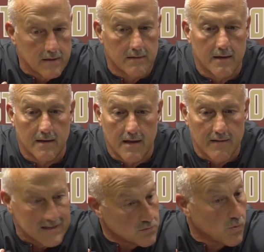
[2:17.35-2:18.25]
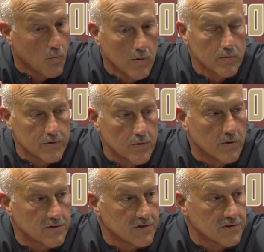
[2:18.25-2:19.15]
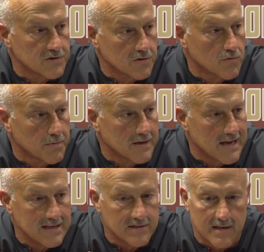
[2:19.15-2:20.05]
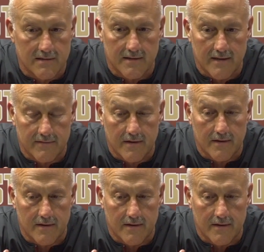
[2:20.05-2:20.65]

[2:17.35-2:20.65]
And that's what we will do, because this is a group of guys that